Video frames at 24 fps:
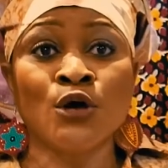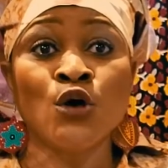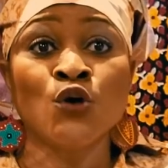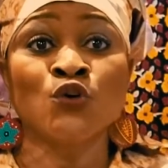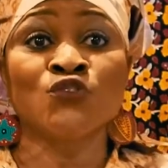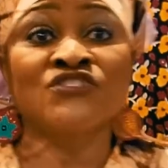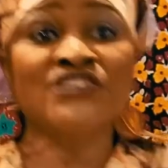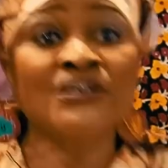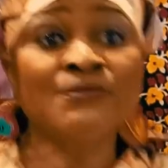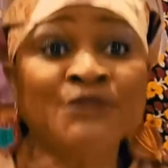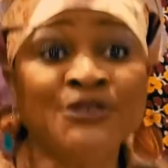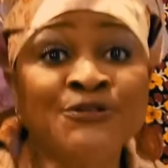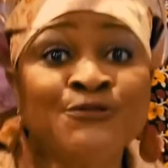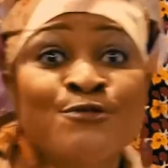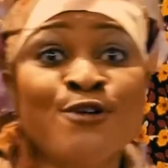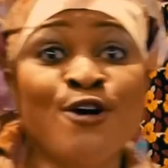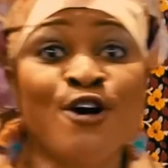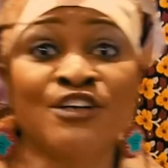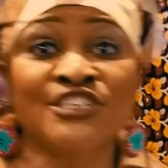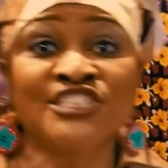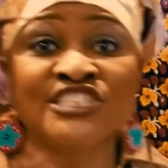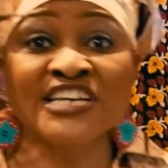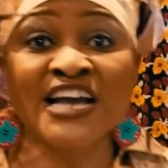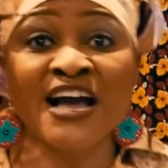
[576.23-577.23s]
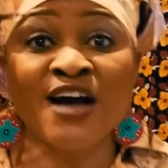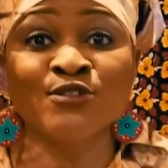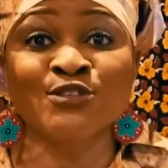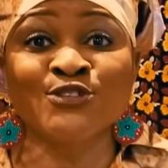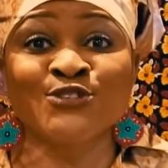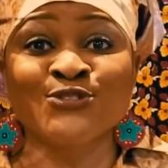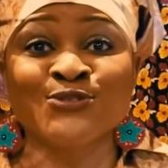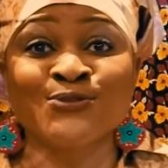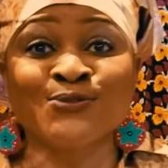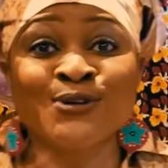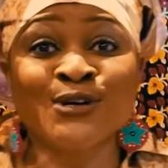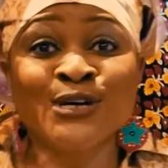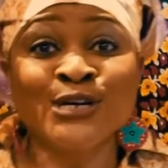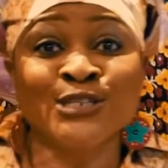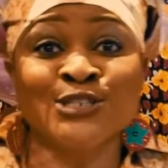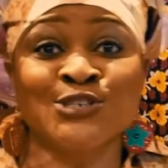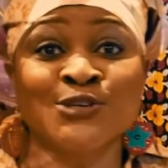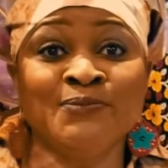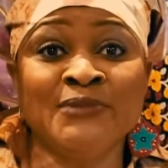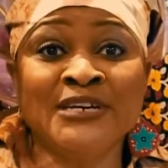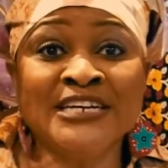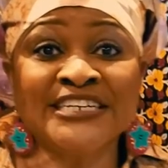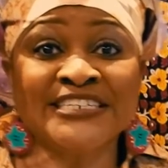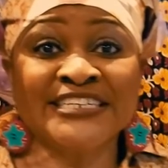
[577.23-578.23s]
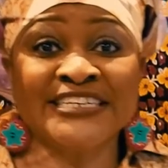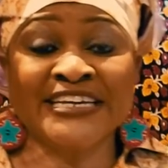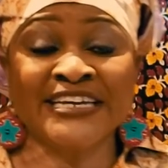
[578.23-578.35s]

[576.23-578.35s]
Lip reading: Nzambi rushed out to meet